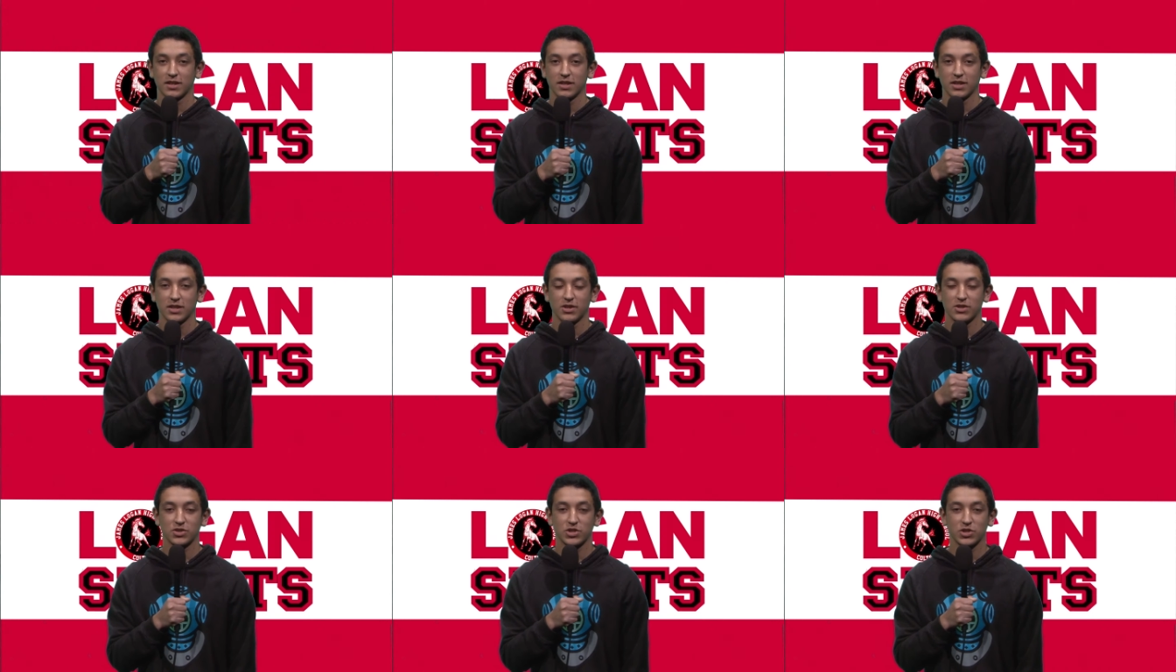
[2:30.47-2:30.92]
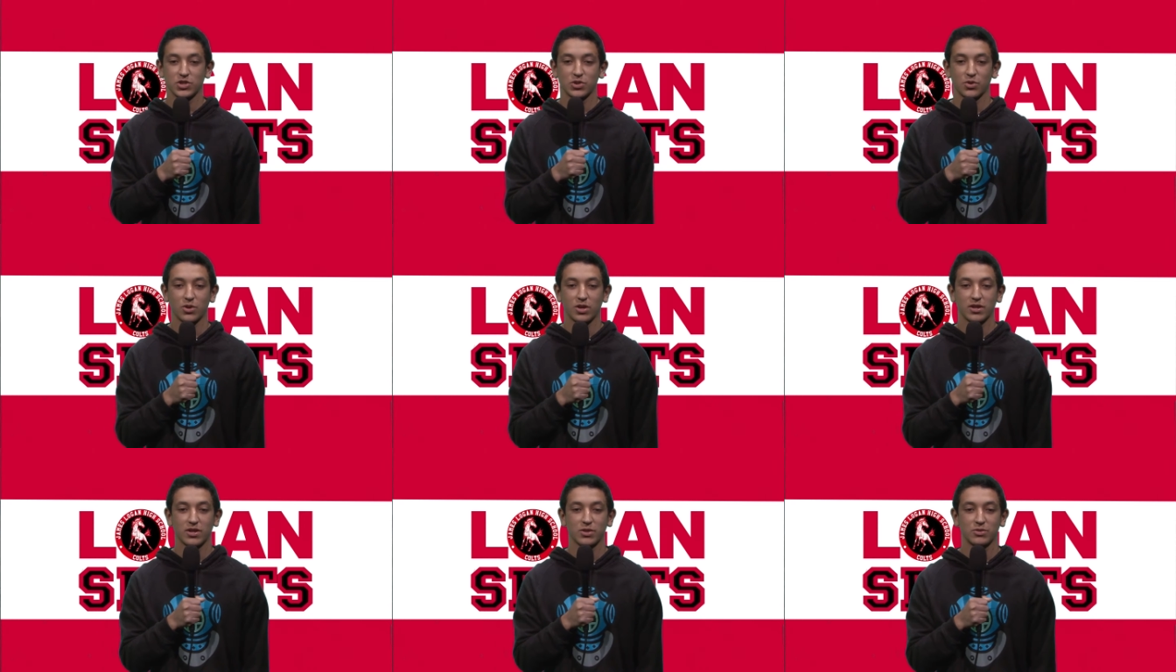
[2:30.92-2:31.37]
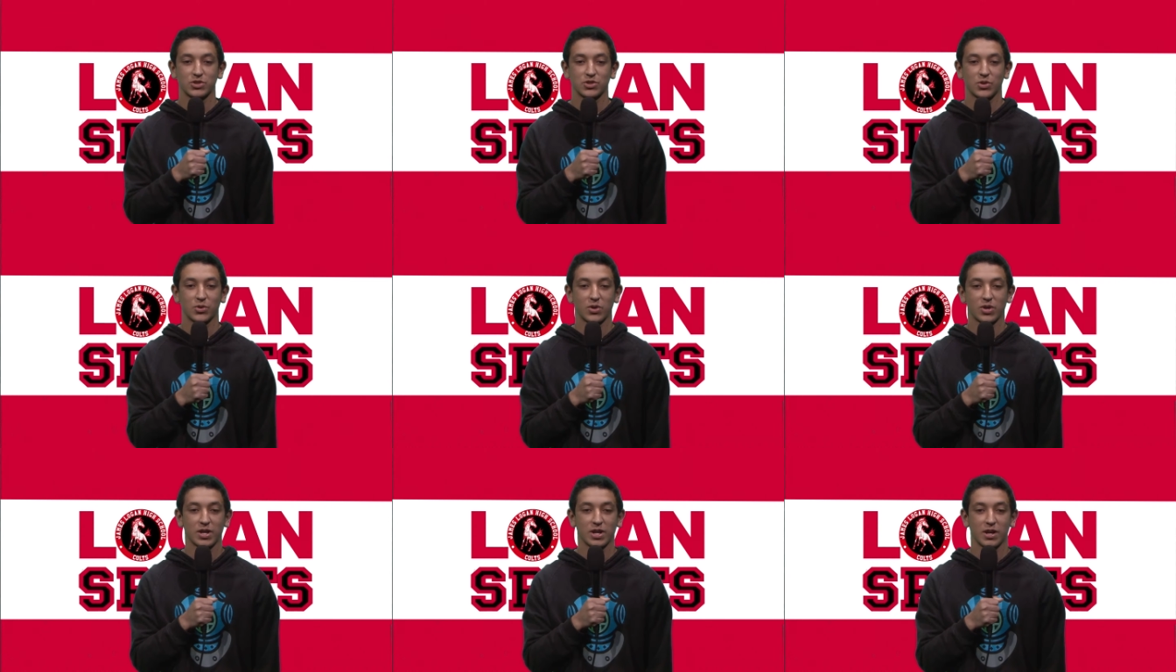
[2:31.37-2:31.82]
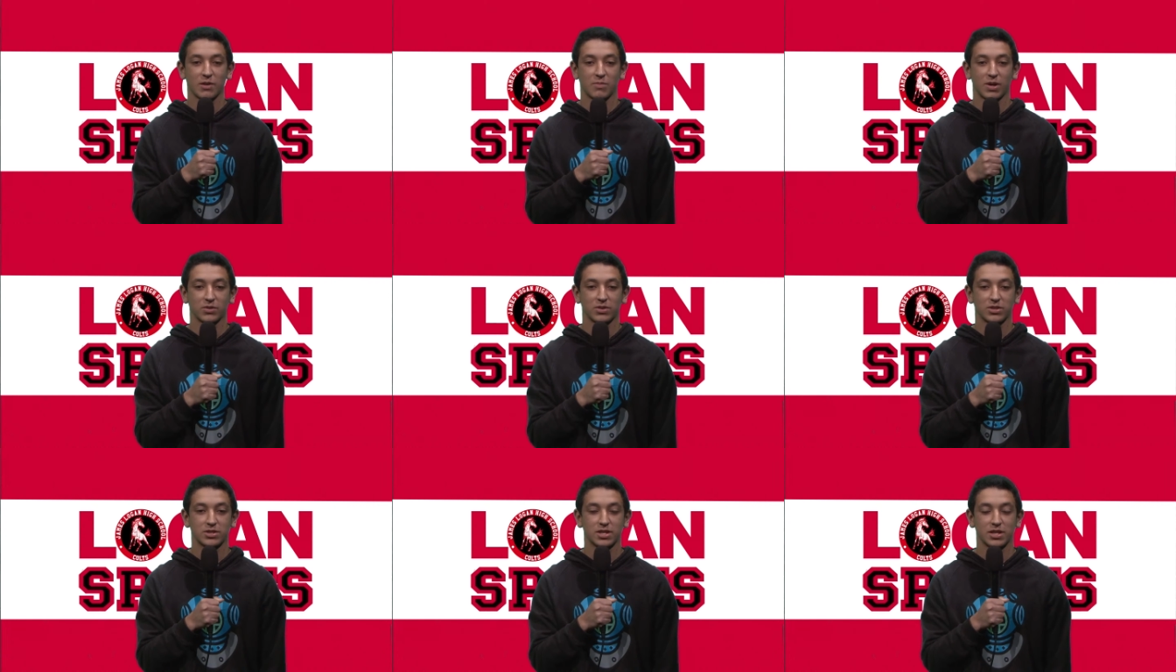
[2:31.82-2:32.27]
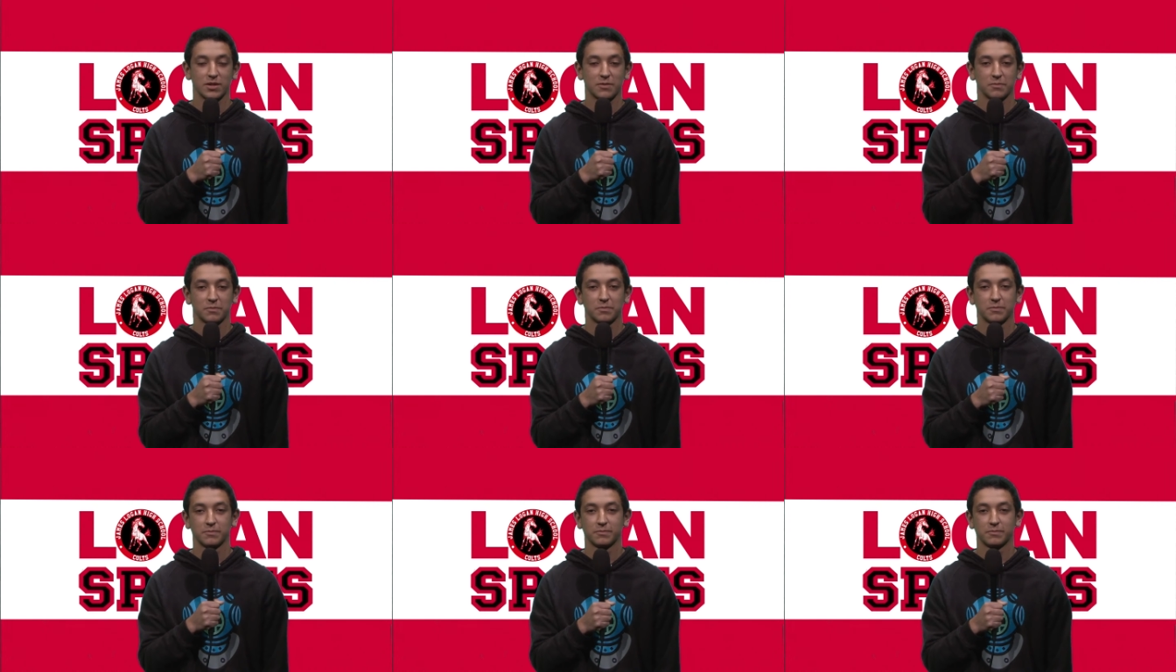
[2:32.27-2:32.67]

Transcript: Here's a short news story about the team.